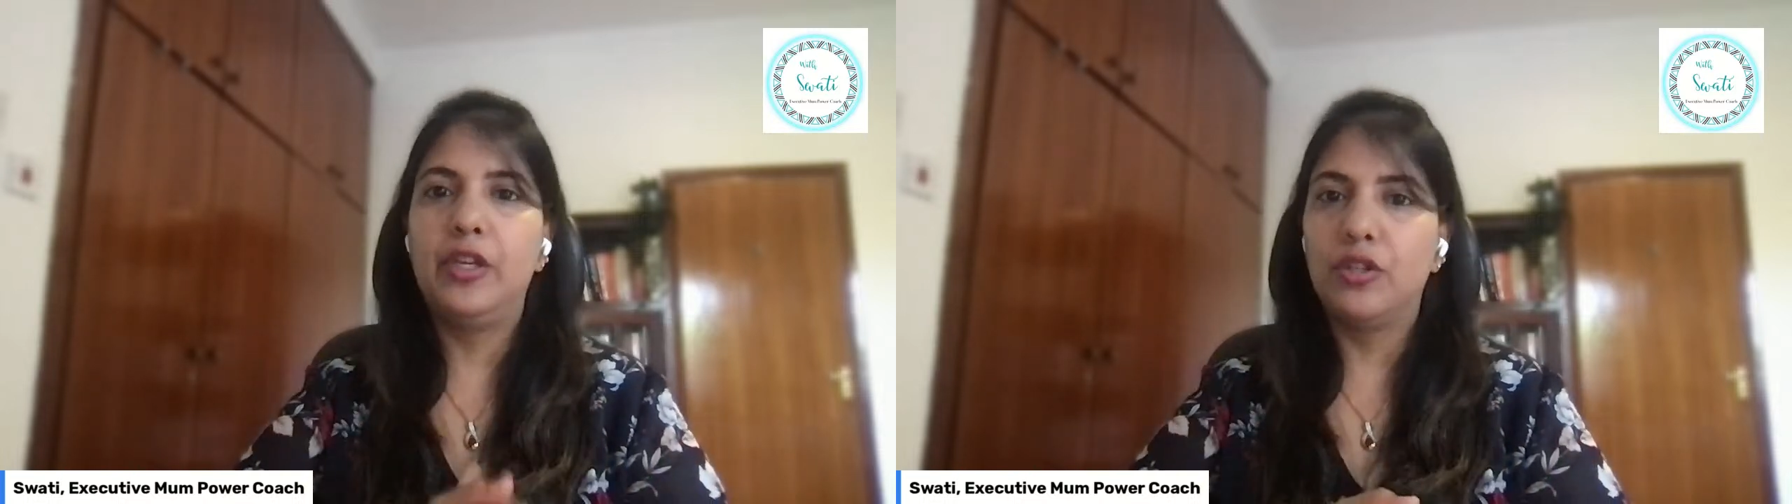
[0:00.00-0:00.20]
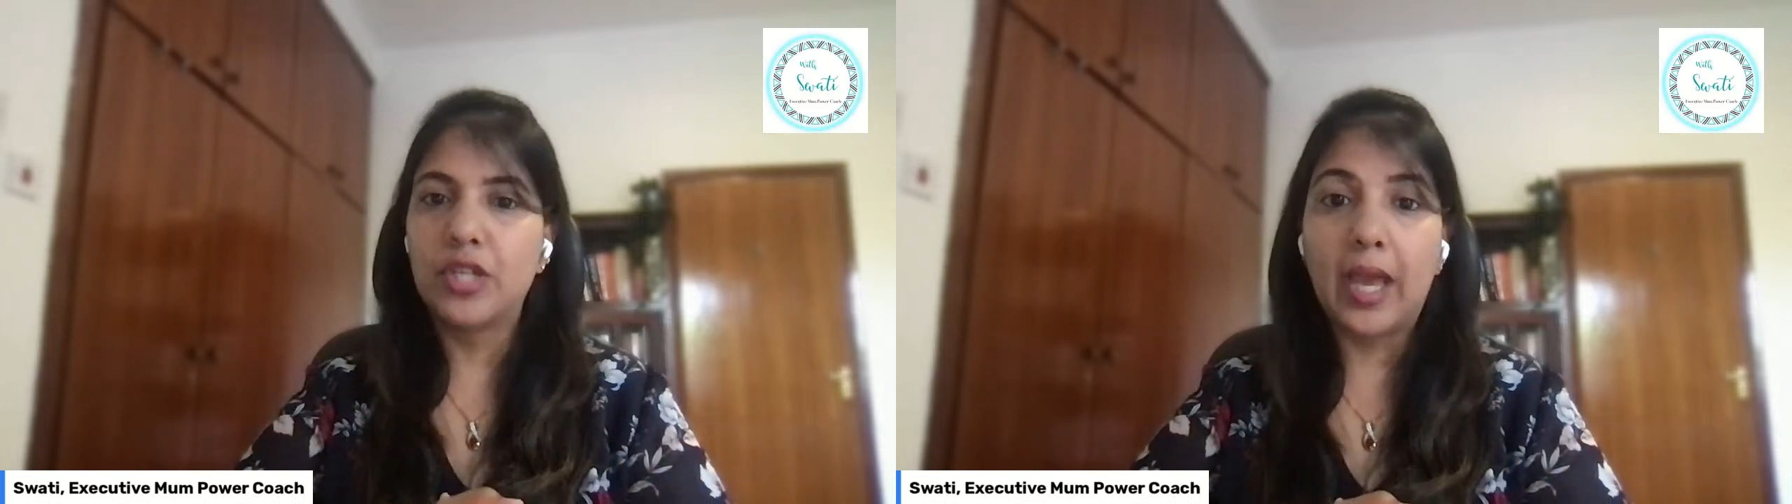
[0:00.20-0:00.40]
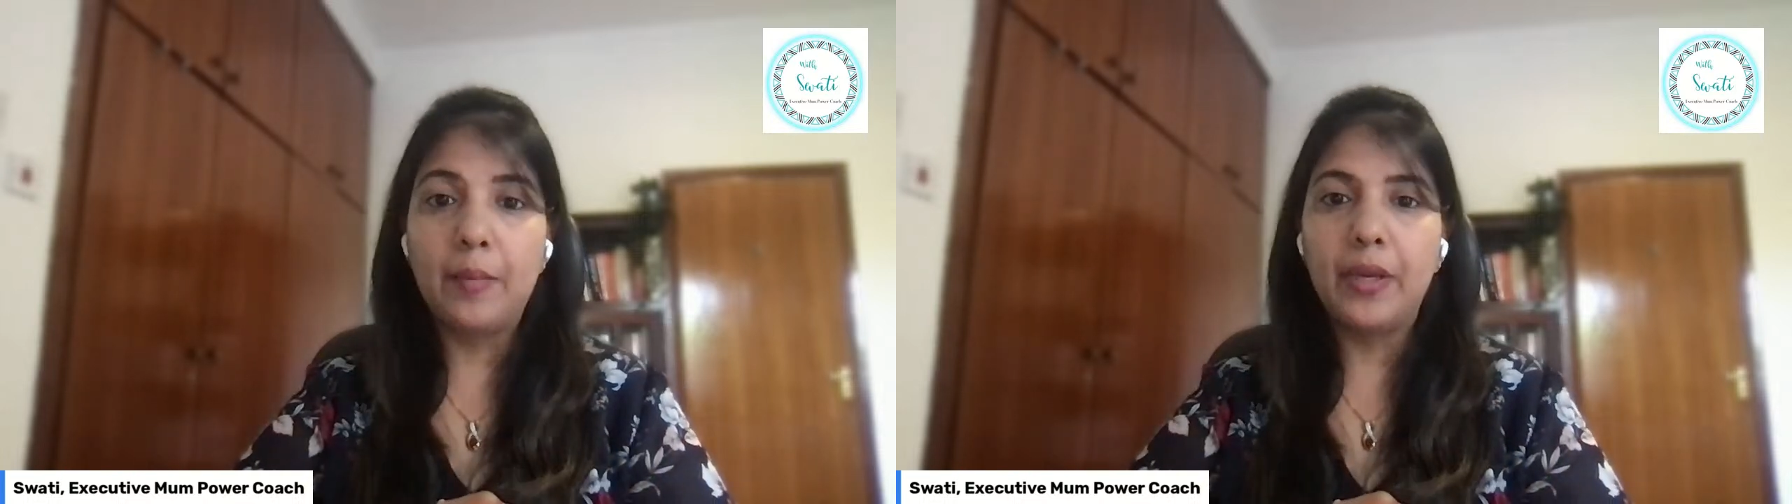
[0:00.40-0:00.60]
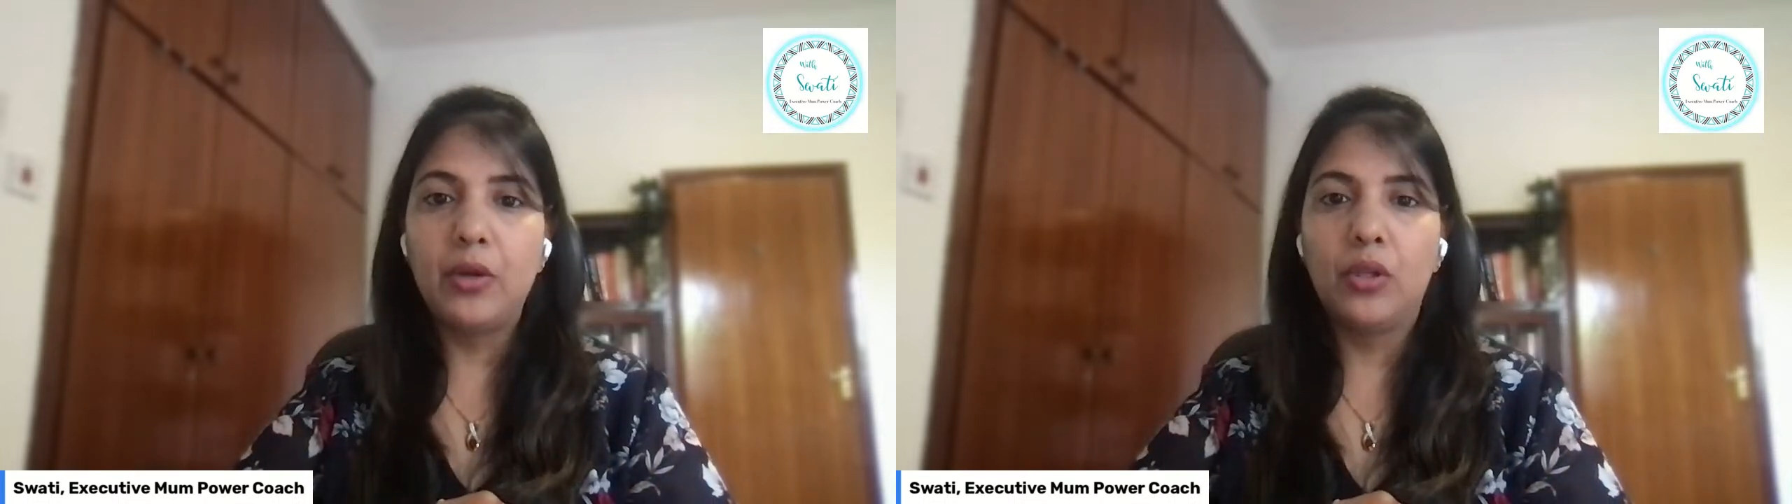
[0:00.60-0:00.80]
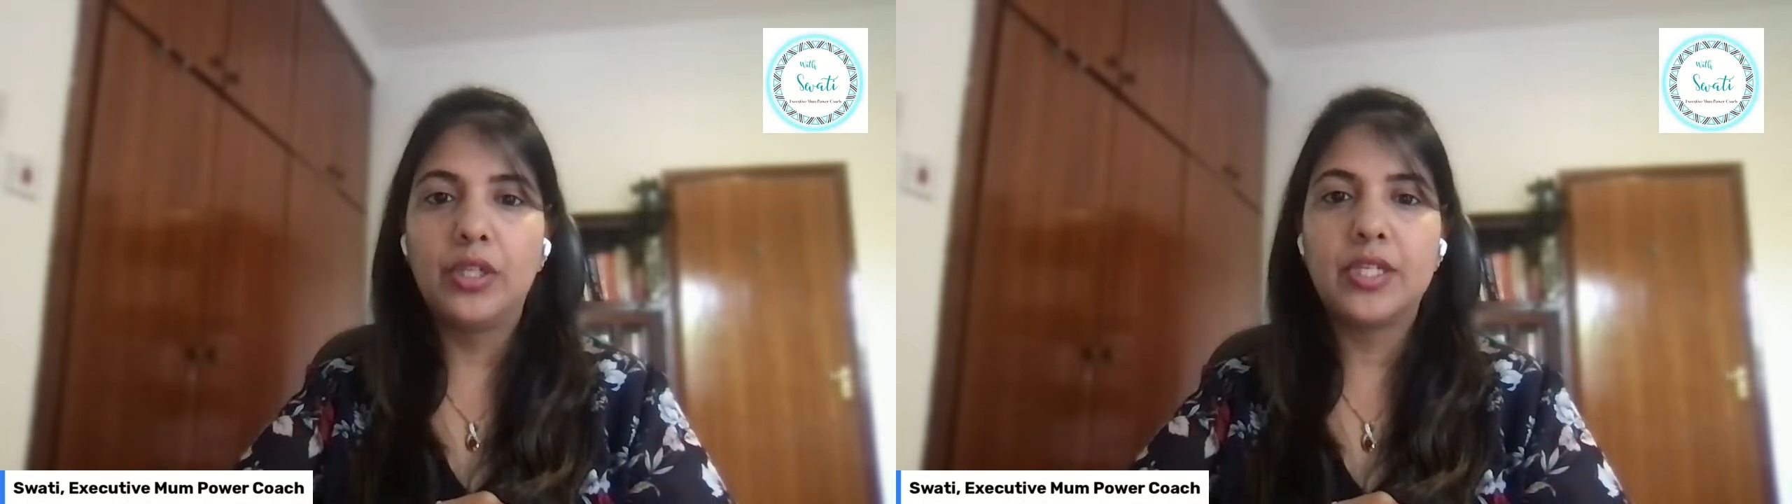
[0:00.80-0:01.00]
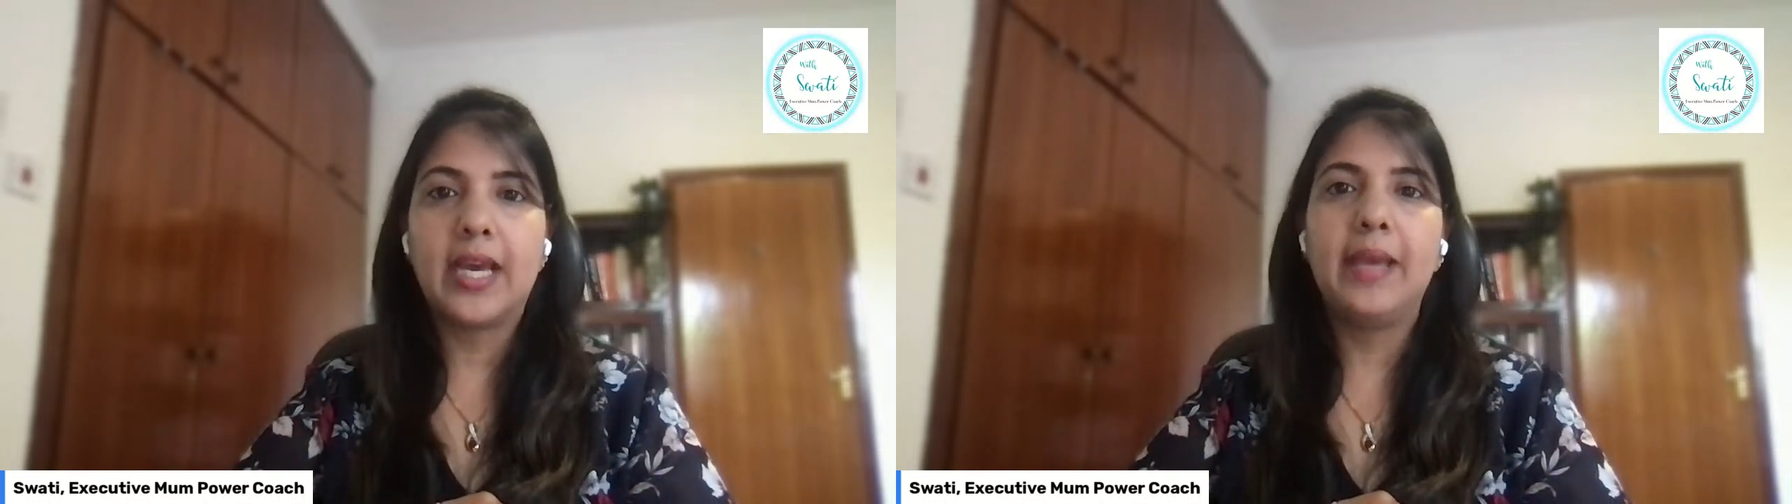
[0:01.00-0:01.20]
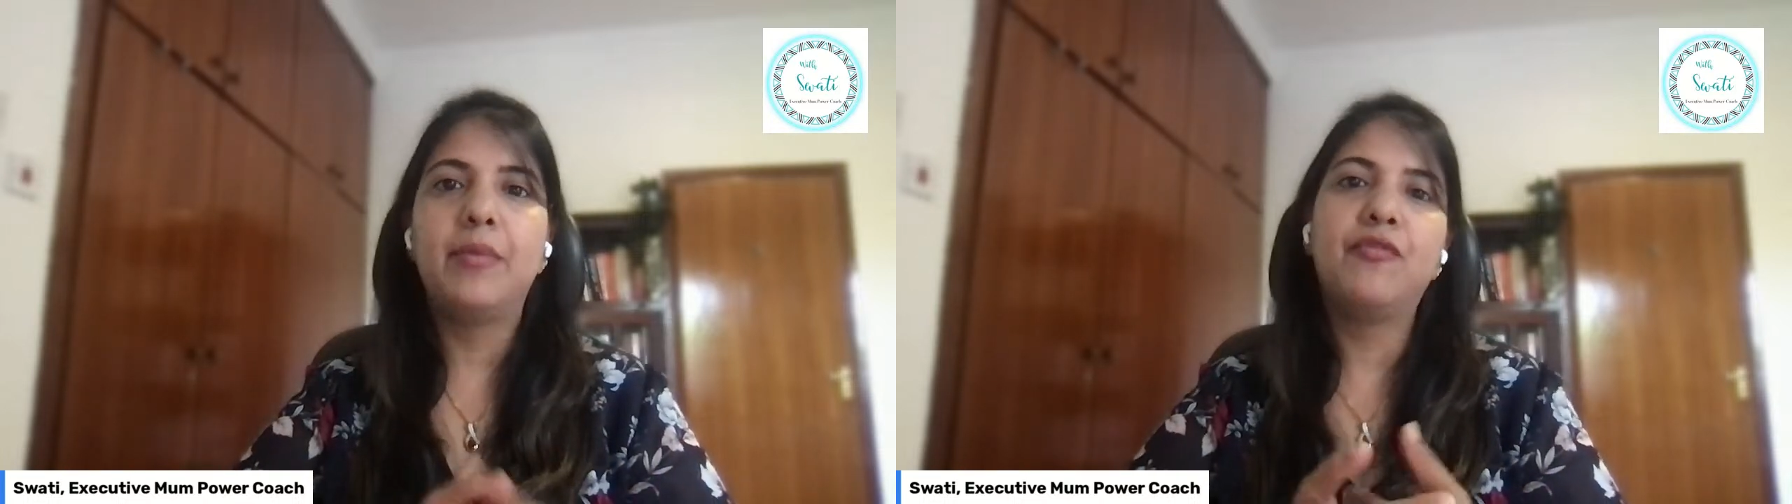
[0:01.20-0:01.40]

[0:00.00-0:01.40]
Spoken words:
you're typing all the time,